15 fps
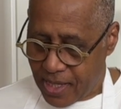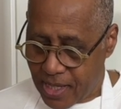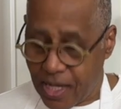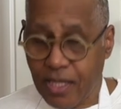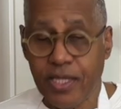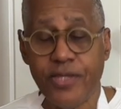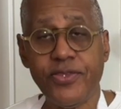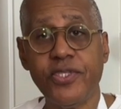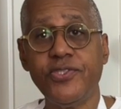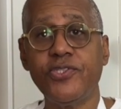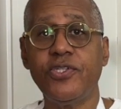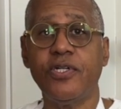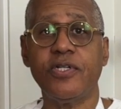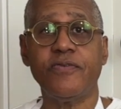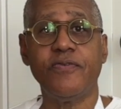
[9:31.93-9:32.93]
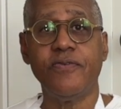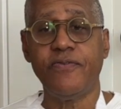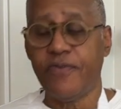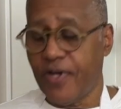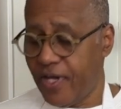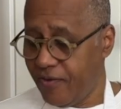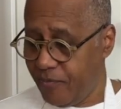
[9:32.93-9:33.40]
I'll let this cook for
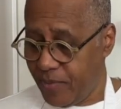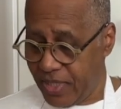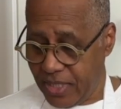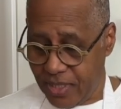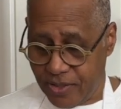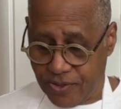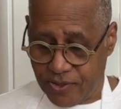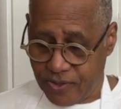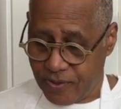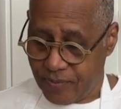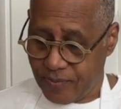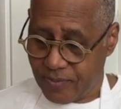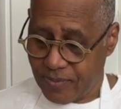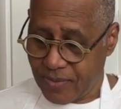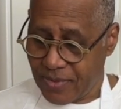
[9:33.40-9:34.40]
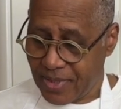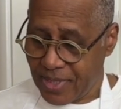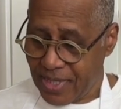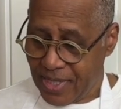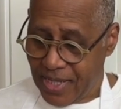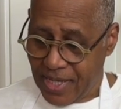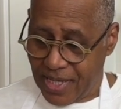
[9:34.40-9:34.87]
5 minutes,
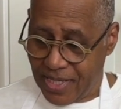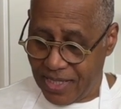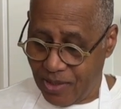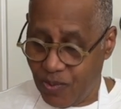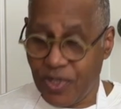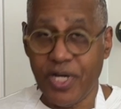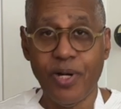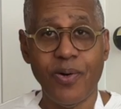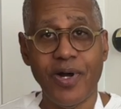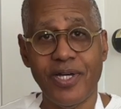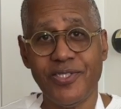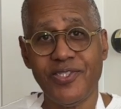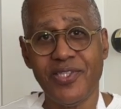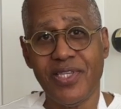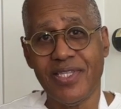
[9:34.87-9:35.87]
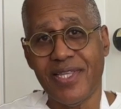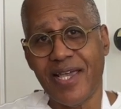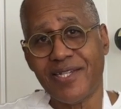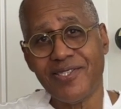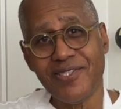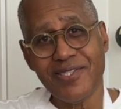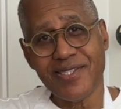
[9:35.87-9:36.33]
and then we'll go on to the
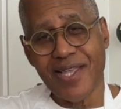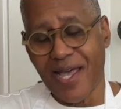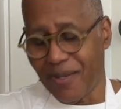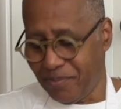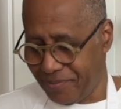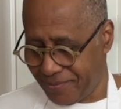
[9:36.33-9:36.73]
next step.